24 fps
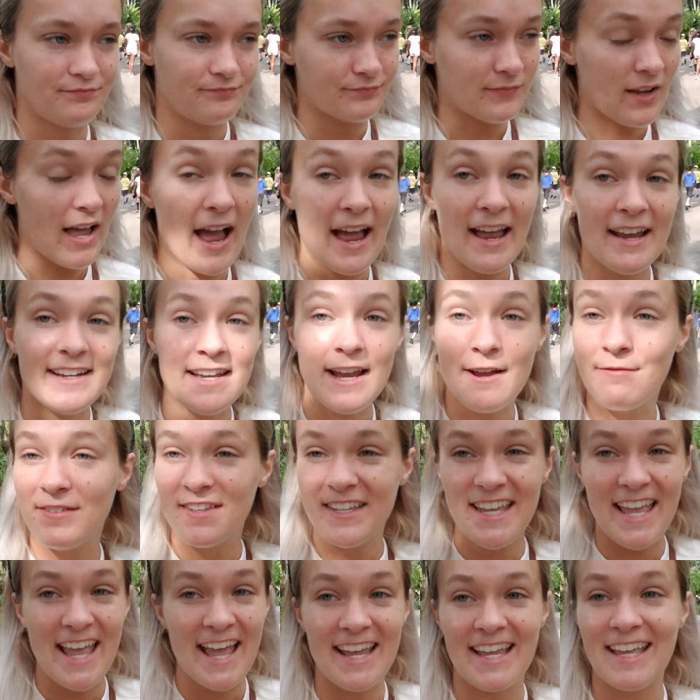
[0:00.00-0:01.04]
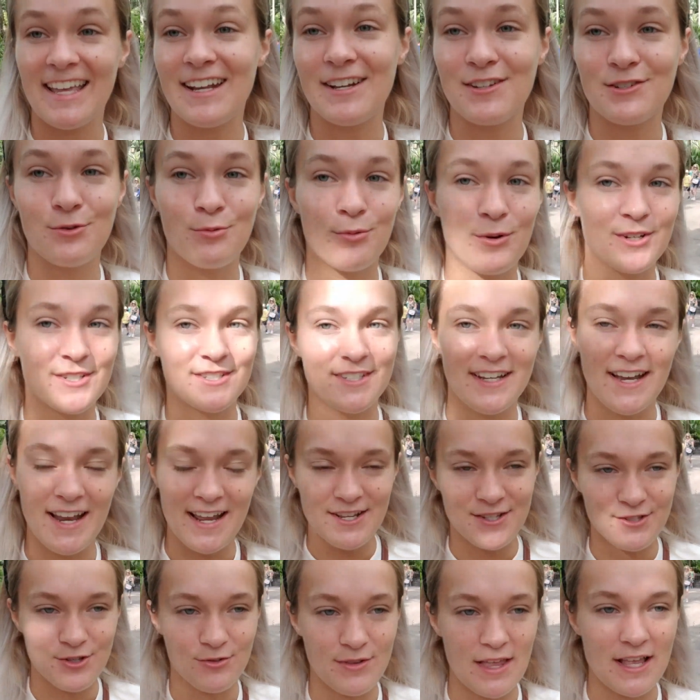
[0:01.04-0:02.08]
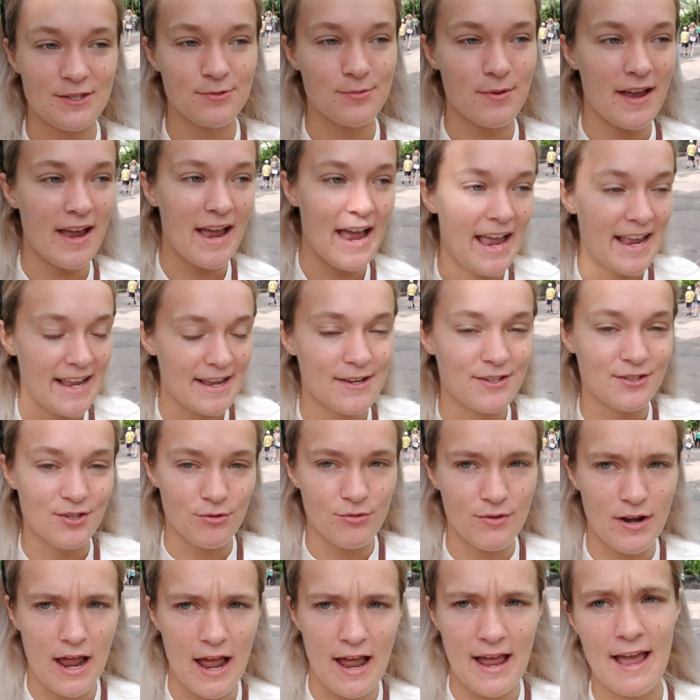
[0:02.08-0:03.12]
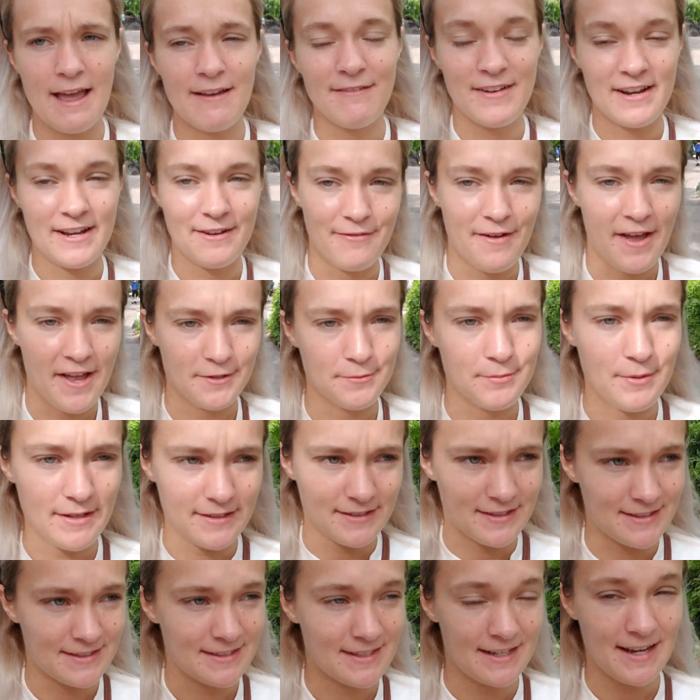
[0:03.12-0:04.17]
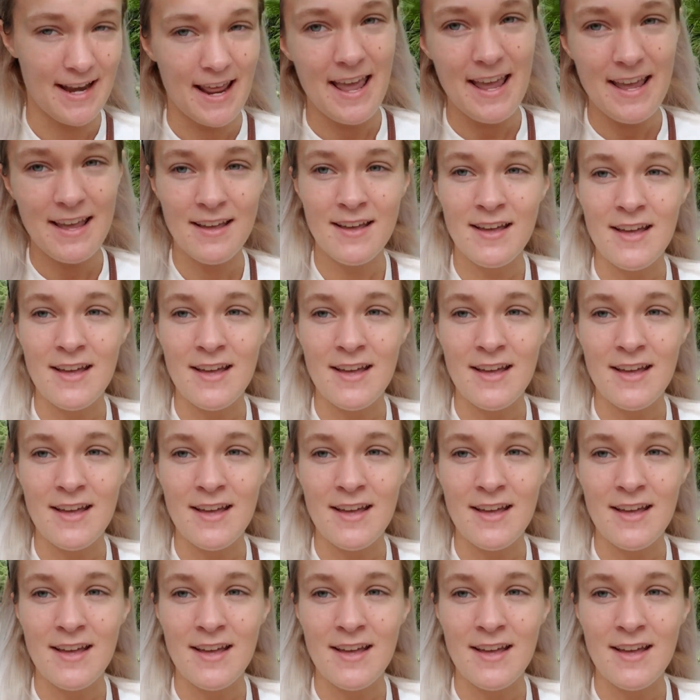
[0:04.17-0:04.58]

I definitely can't get it to work today, so that's why I do not have any fast passes today.